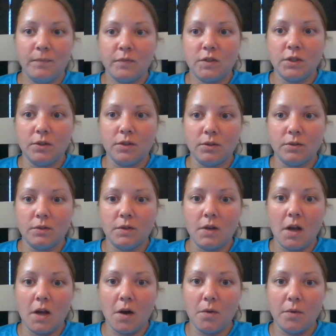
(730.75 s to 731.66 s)
to
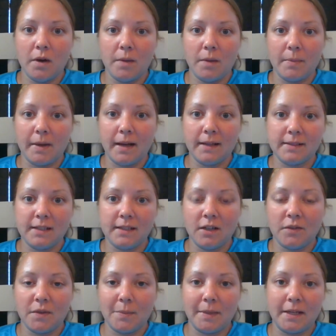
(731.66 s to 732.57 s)
know what
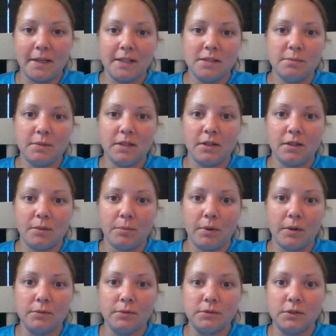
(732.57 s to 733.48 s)
myself and my husband are
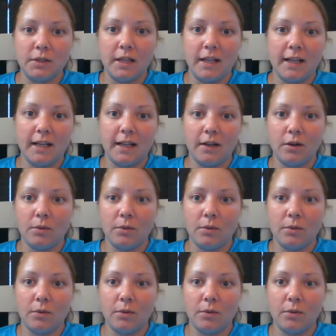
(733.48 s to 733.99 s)
prone to getting,